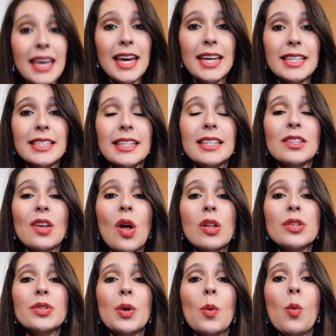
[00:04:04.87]
This is
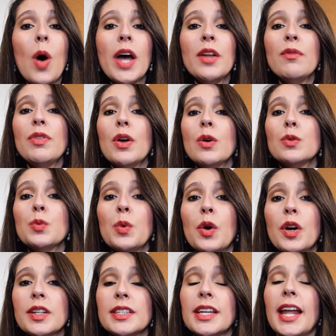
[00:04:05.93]
also one of those
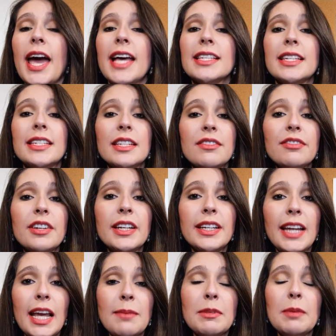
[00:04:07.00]
words that has a different
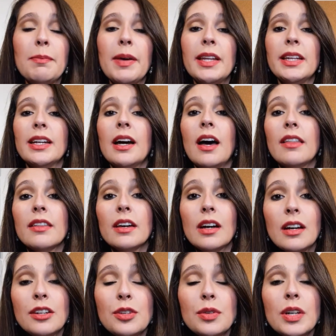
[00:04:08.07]
name depending on the
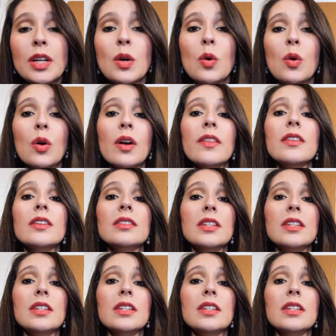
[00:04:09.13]
country or the